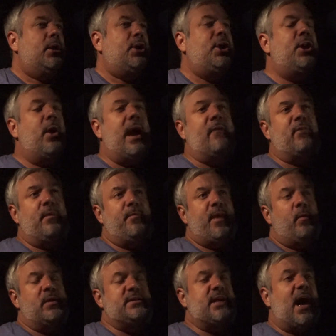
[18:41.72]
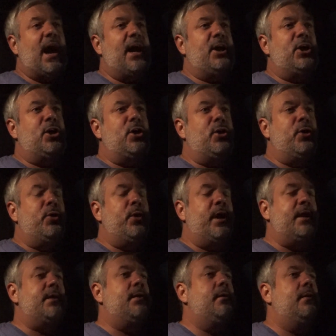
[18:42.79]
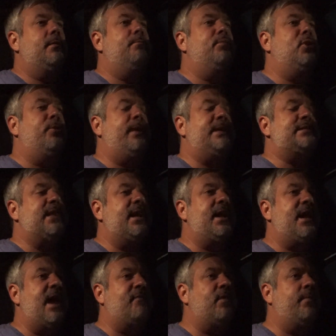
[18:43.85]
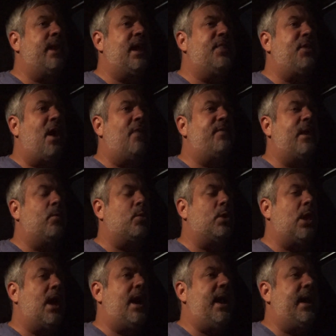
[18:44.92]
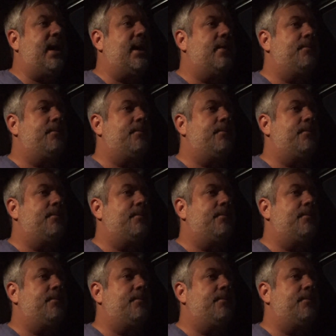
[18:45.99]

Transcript: you know, they went to IU and Bloomington, and everybody thought they were, like,